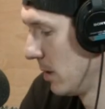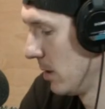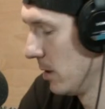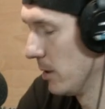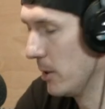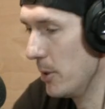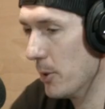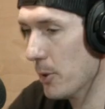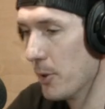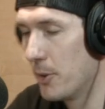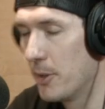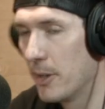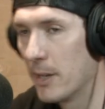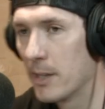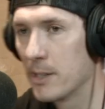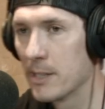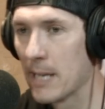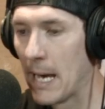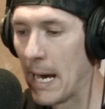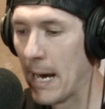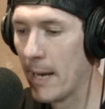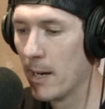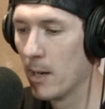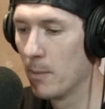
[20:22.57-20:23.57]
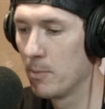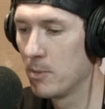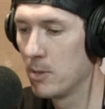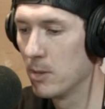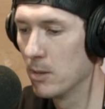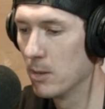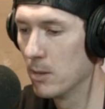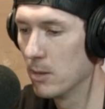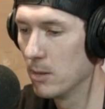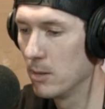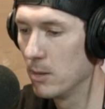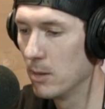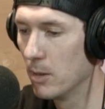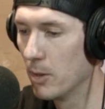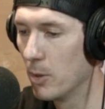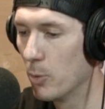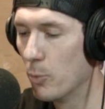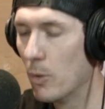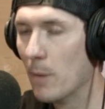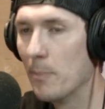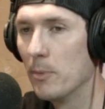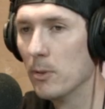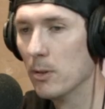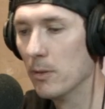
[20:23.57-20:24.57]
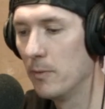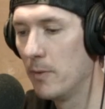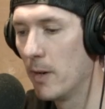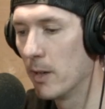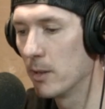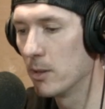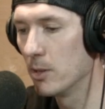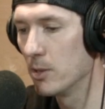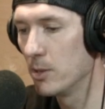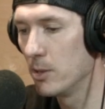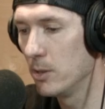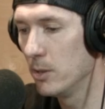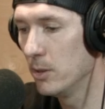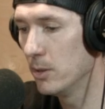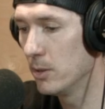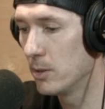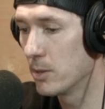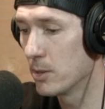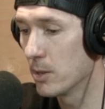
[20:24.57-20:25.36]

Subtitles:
little things add up to, the ripple effect is huge.